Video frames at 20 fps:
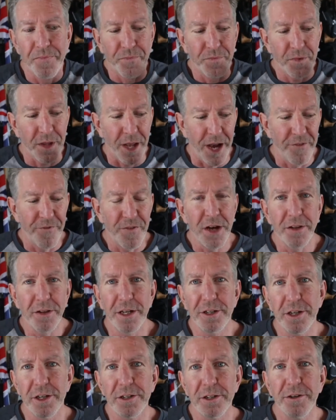I felt they
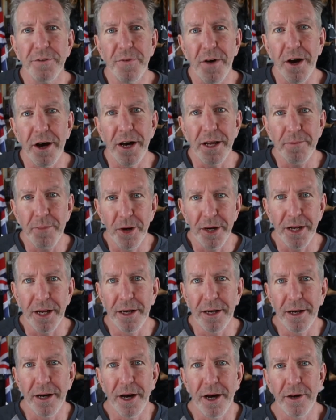justified putting
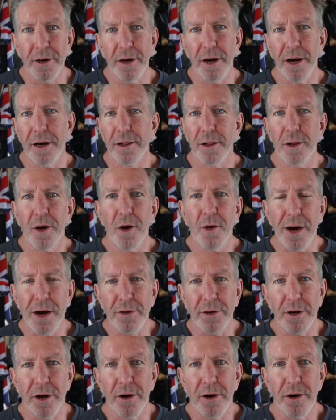a low
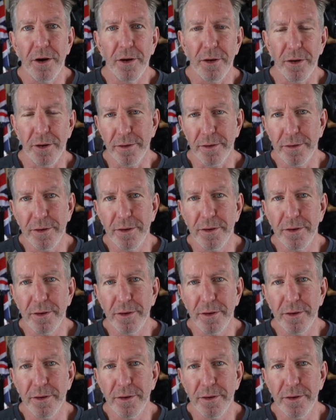alcohol or